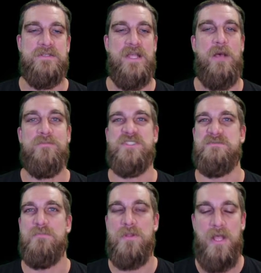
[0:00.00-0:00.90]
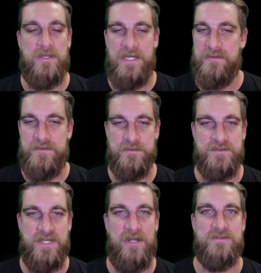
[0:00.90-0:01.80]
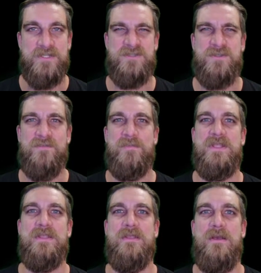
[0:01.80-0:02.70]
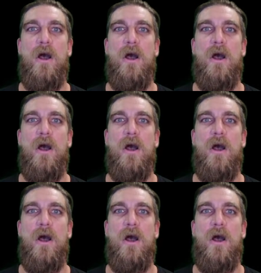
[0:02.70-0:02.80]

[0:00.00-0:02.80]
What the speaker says: to help just block out those sounds and sort of be